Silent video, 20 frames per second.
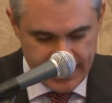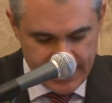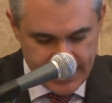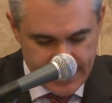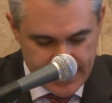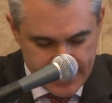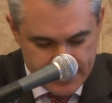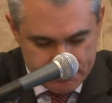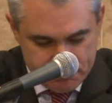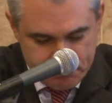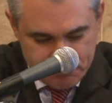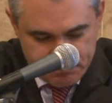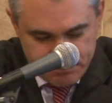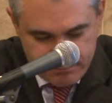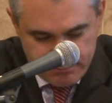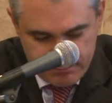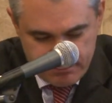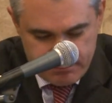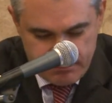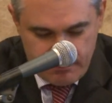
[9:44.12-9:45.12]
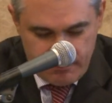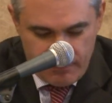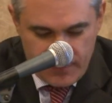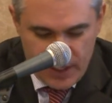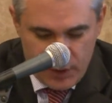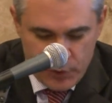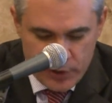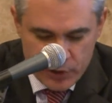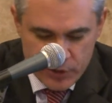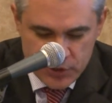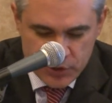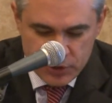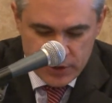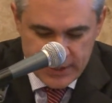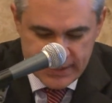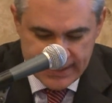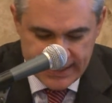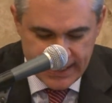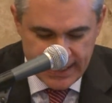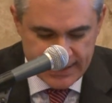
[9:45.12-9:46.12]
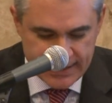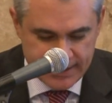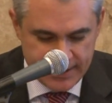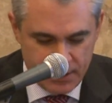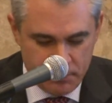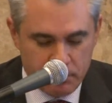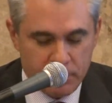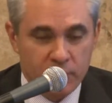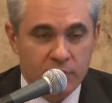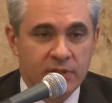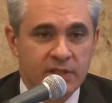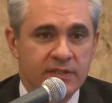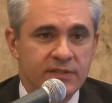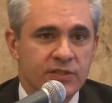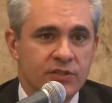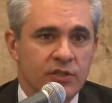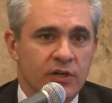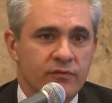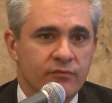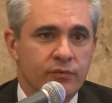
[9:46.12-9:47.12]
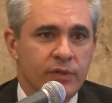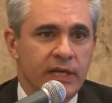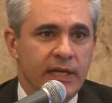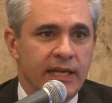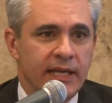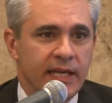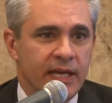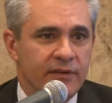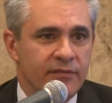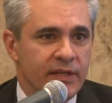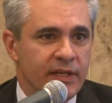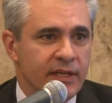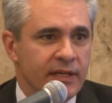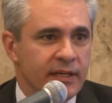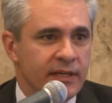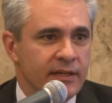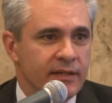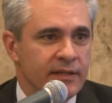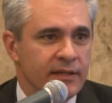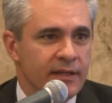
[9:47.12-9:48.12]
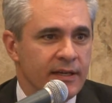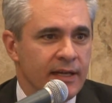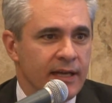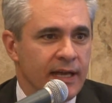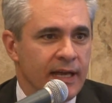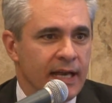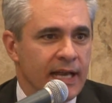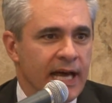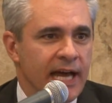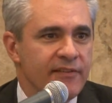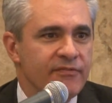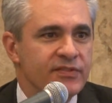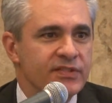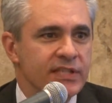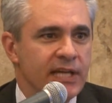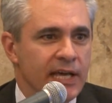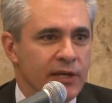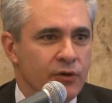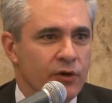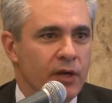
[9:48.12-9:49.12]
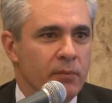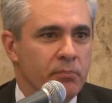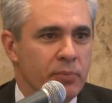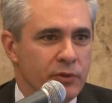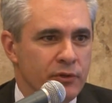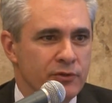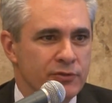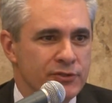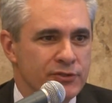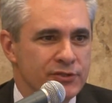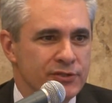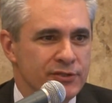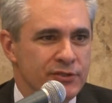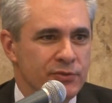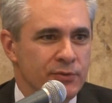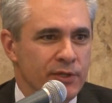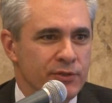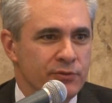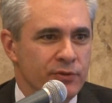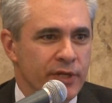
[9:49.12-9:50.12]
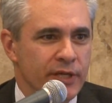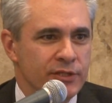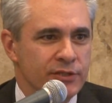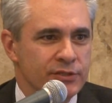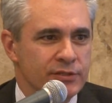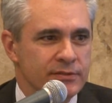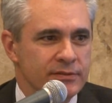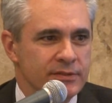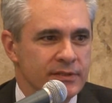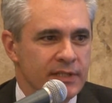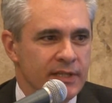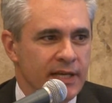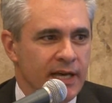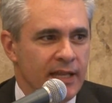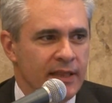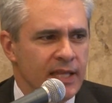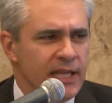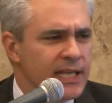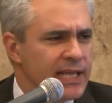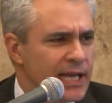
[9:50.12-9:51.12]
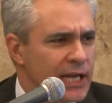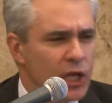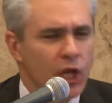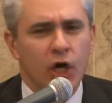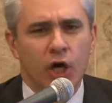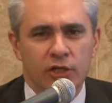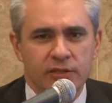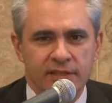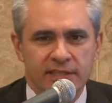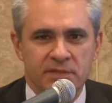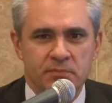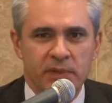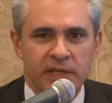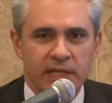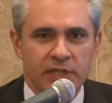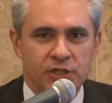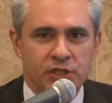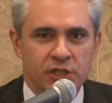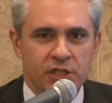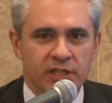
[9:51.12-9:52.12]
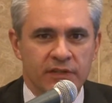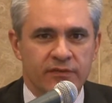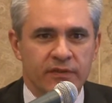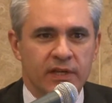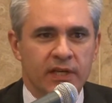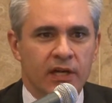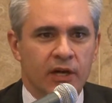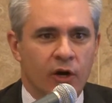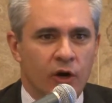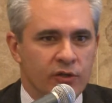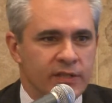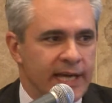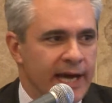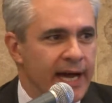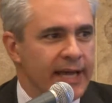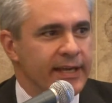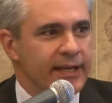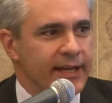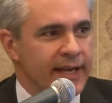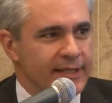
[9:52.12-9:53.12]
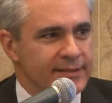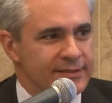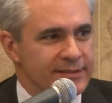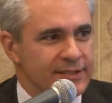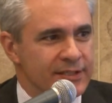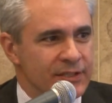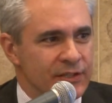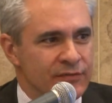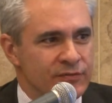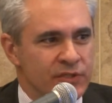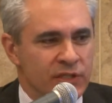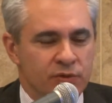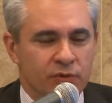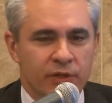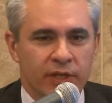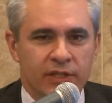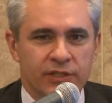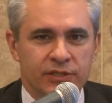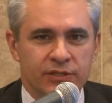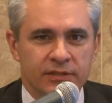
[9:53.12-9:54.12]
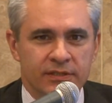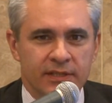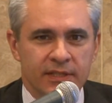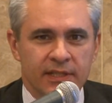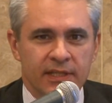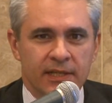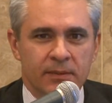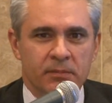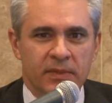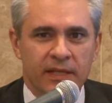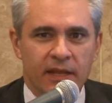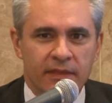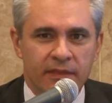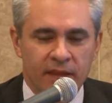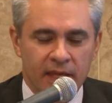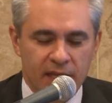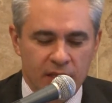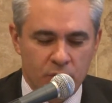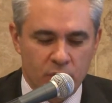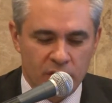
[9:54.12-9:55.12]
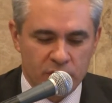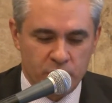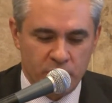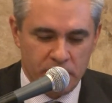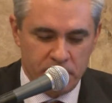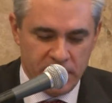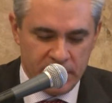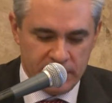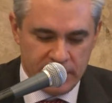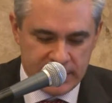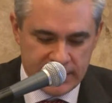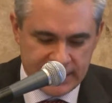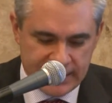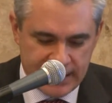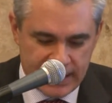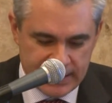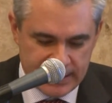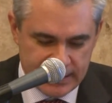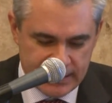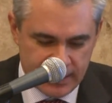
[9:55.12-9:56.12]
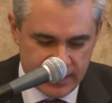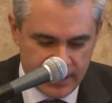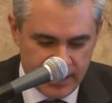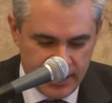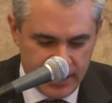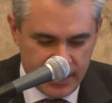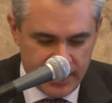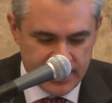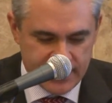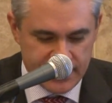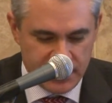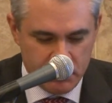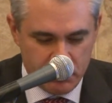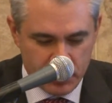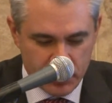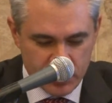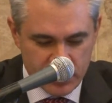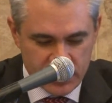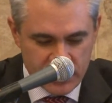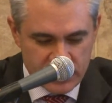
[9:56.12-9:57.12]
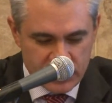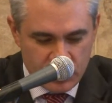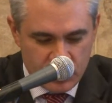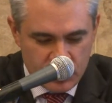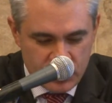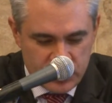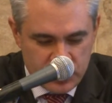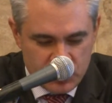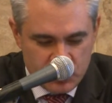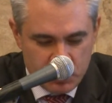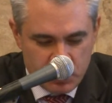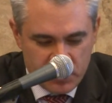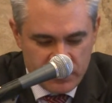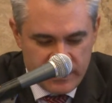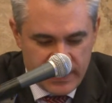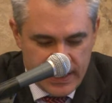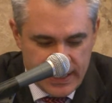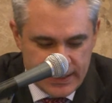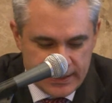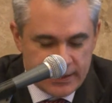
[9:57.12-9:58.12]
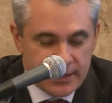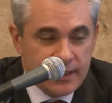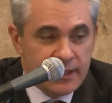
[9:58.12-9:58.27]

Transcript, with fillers: Um, we also discussed the importance of really having a, a life cycle approach to education. I think a lot has been achieved on higher end of the education, but I think what we've been discussing is the importance also to provide